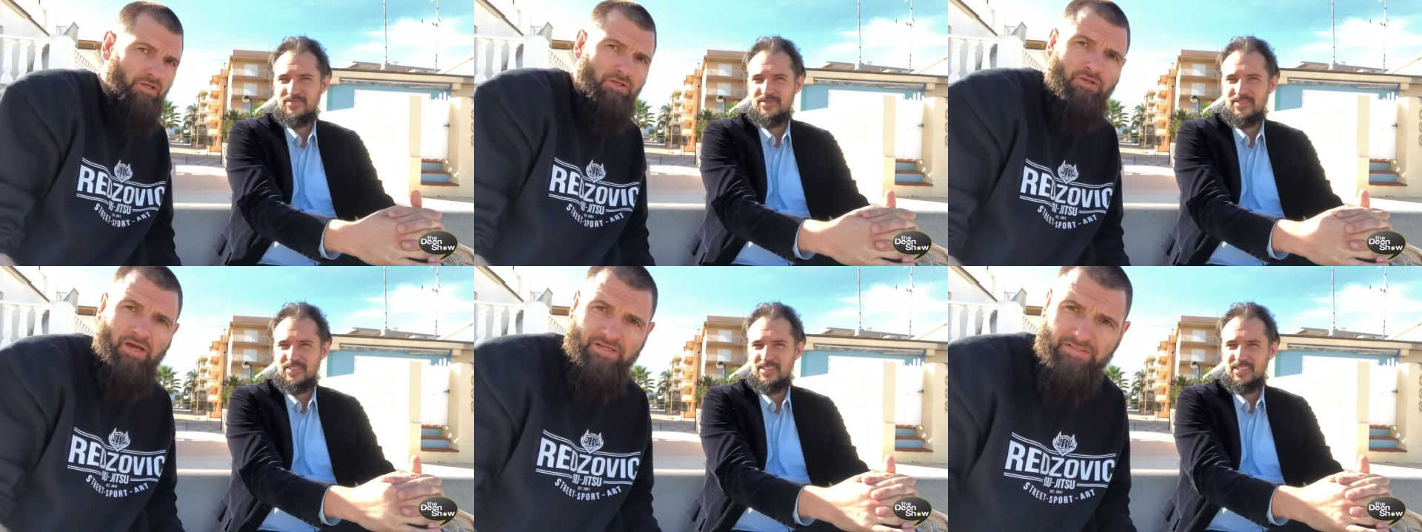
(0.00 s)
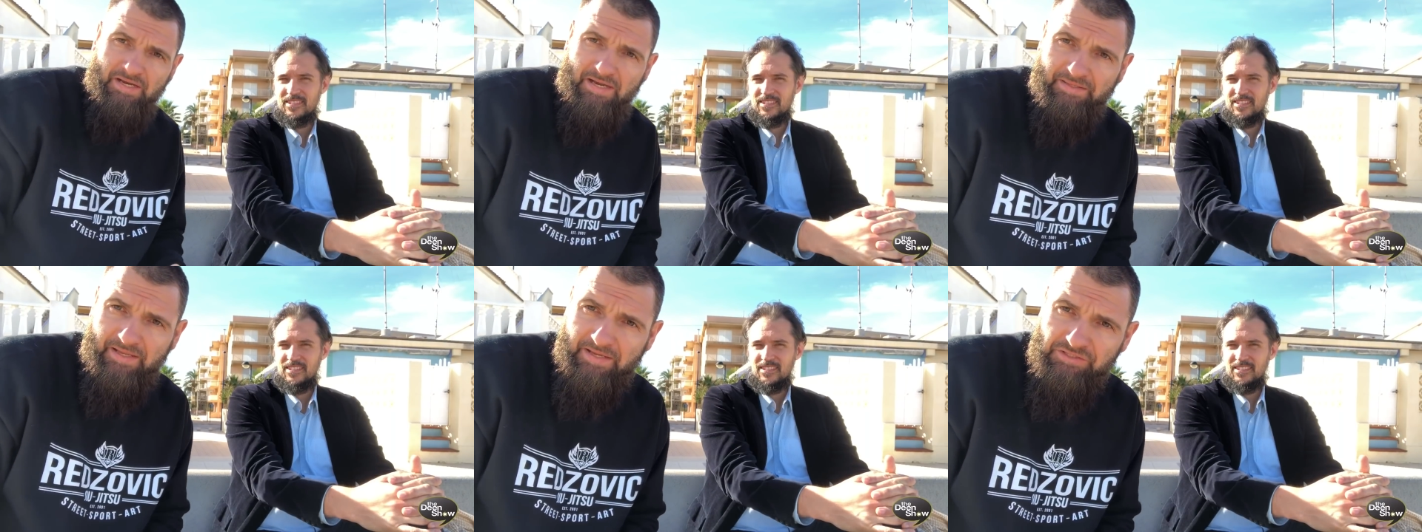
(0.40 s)
Speaker 1: You guys
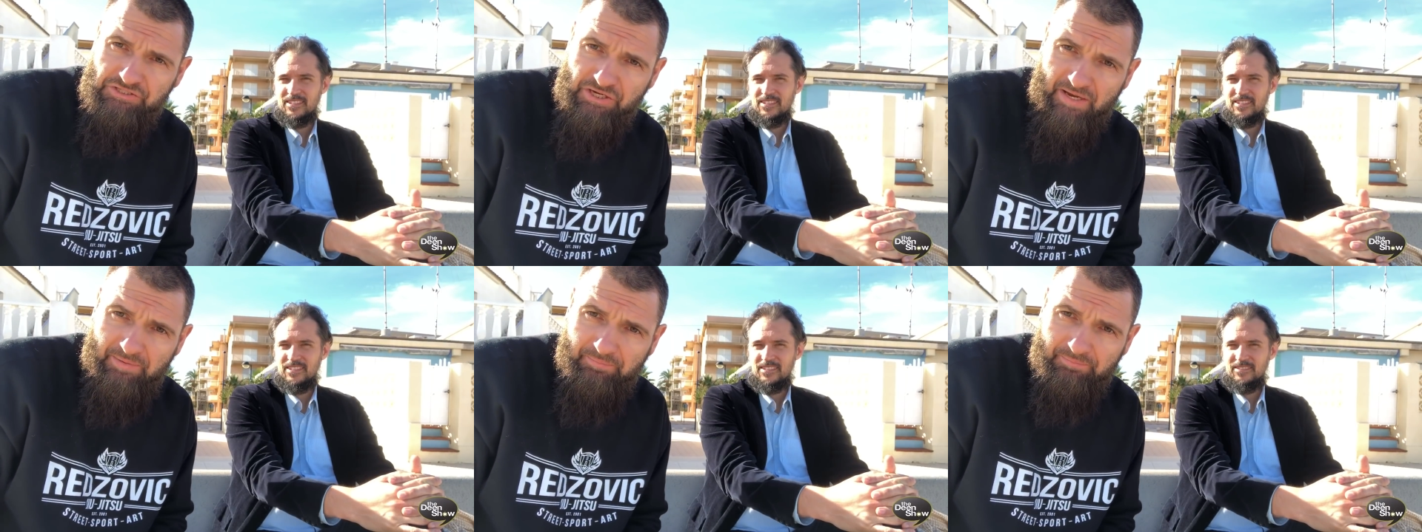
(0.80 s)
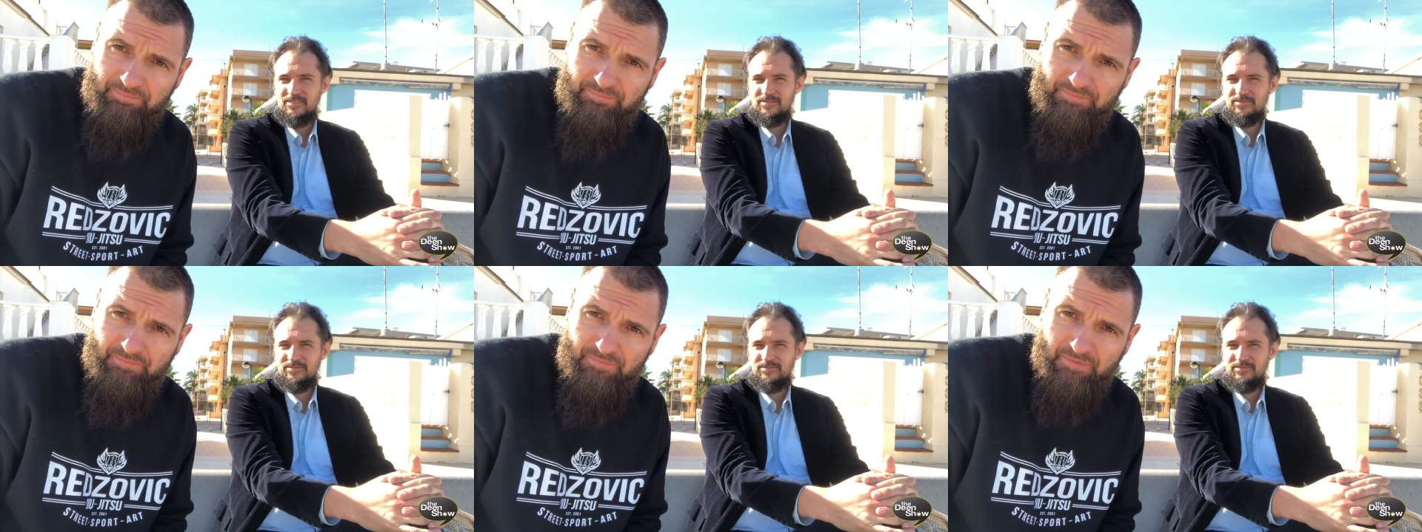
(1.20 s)
got that gem?
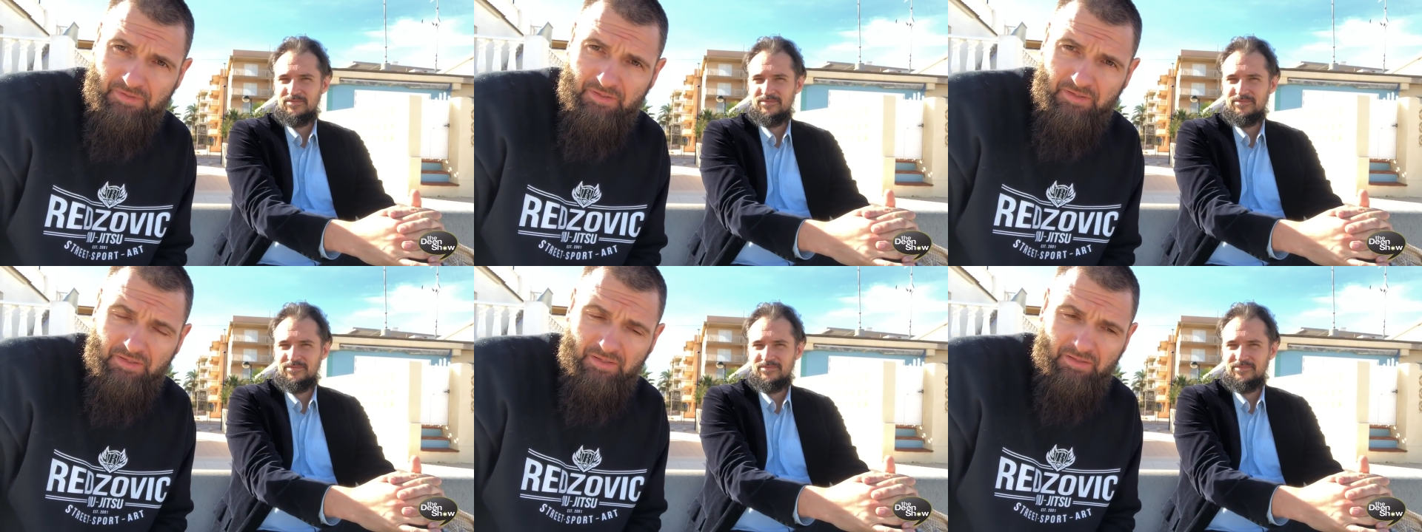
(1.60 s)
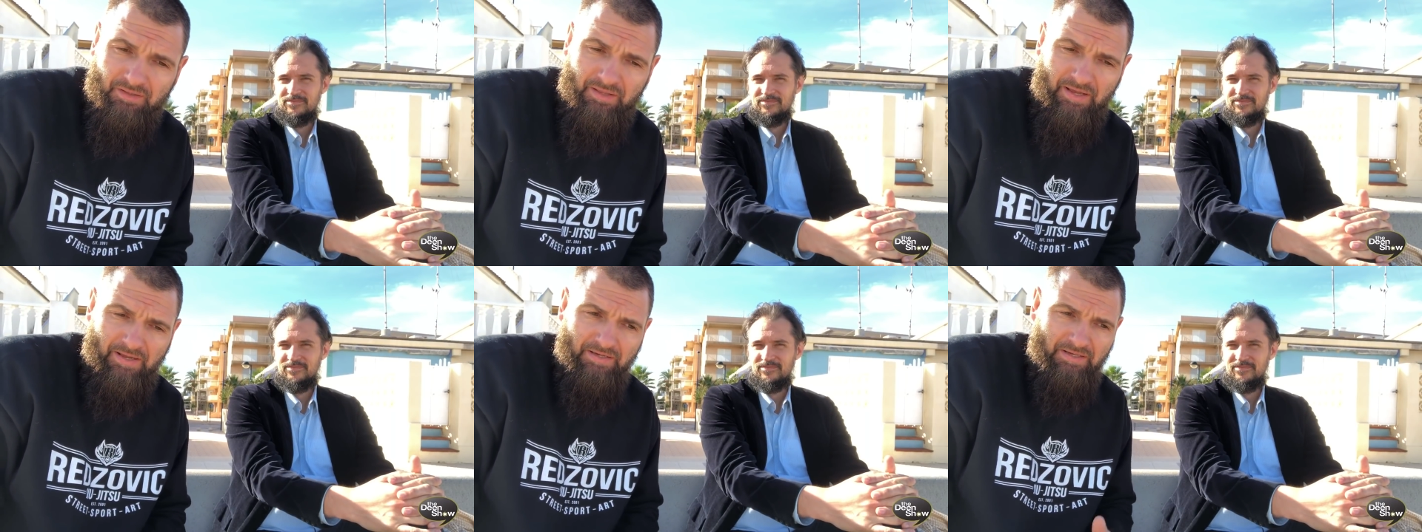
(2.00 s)

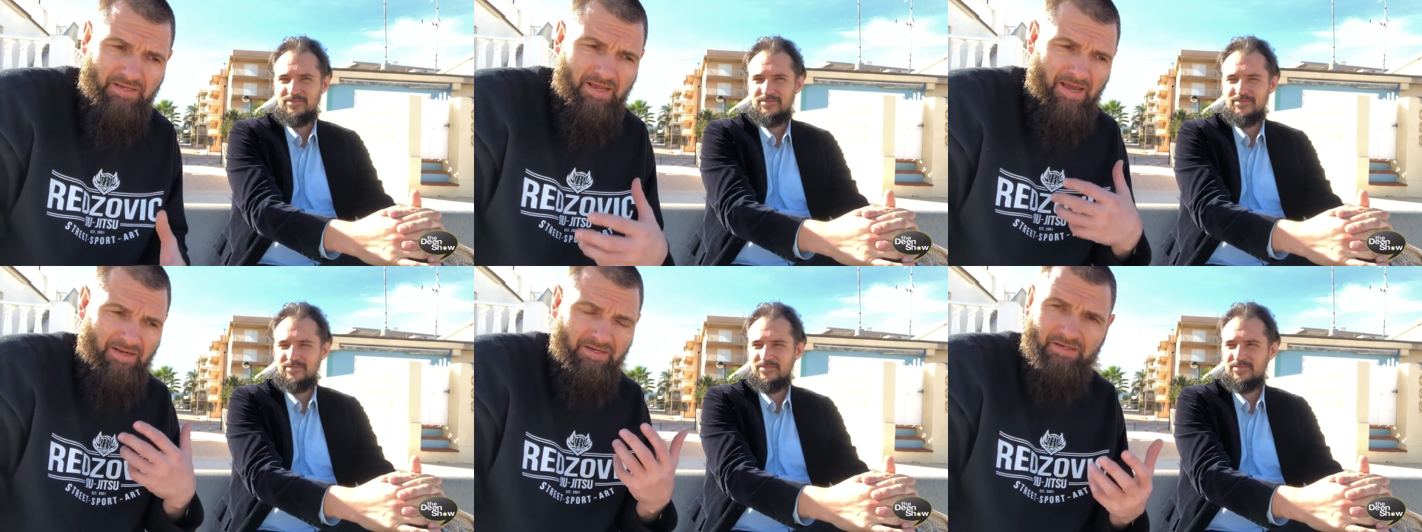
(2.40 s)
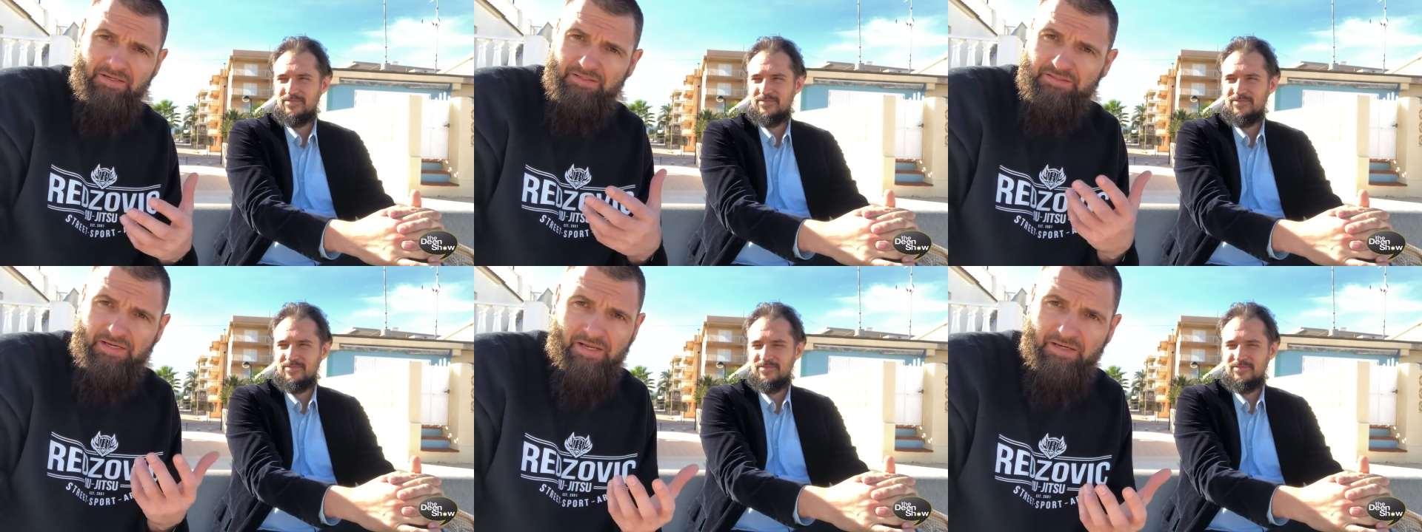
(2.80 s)
That he had it in
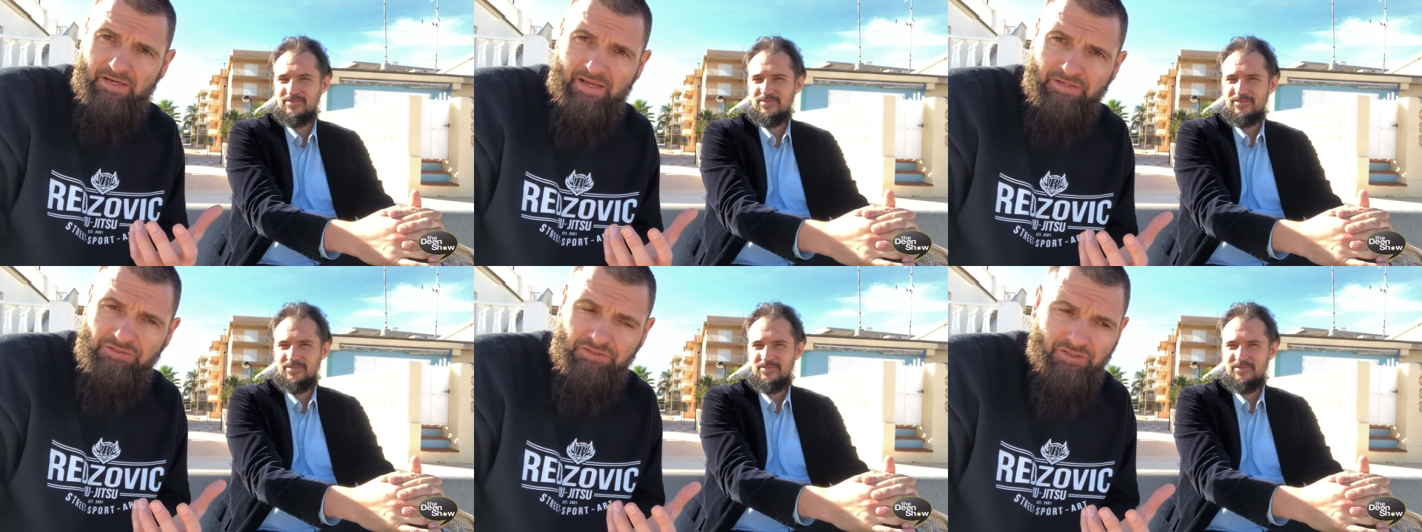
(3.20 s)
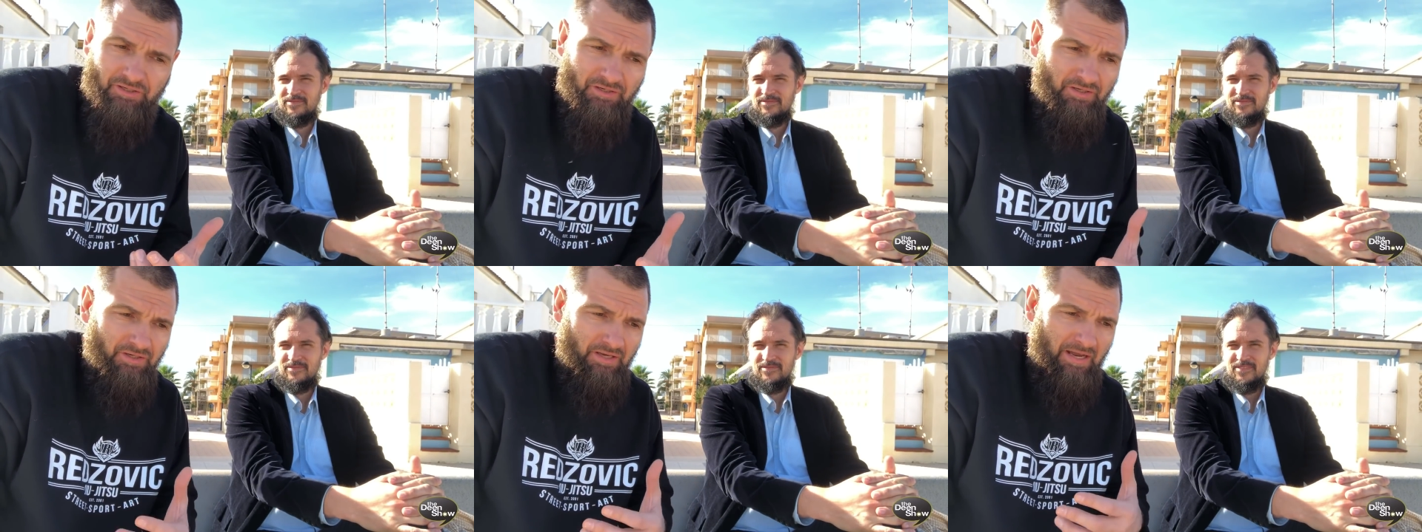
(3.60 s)
his innate nature.